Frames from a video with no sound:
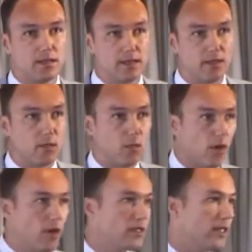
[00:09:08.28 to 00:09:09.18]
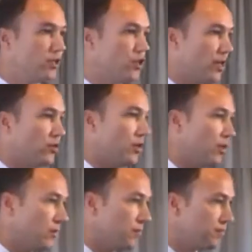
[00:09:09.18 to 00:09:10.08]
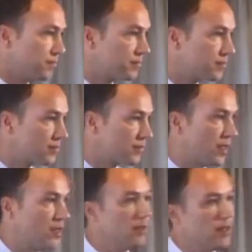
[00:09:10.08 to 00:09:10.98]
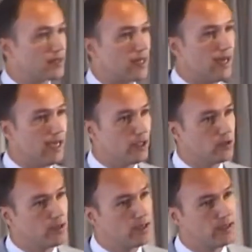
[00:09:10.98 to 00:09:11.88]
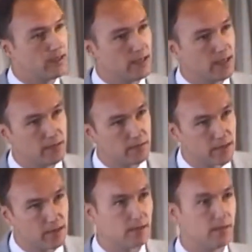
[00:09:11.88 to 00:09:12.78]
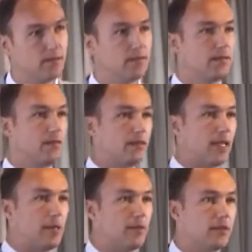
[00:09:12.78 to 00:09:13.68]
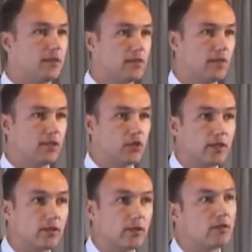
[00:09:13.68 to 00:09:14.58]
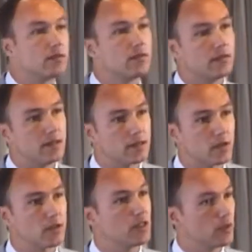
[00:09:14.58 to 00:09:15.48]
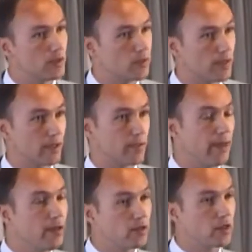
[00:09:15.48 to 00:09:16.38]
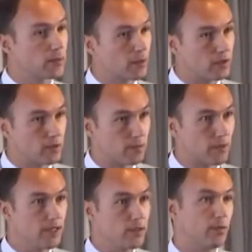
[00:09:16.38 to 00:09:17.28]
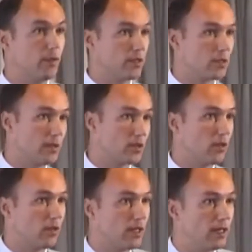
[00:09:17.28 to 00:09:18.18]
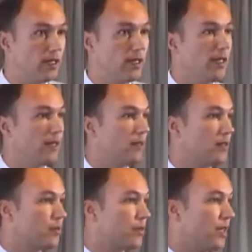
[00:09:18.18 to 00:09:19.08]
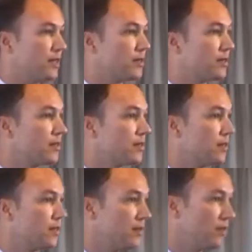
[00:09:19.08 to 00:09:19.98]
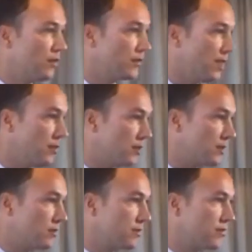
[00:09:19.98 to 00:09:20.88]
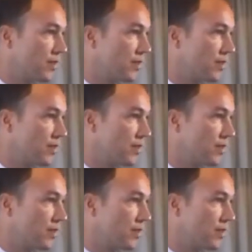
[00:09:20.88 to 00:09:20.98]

We say water in general has a higher utility than diamonds in general. And as a consequence, we get the paradox because the price of water is much lower than the price of diamonds.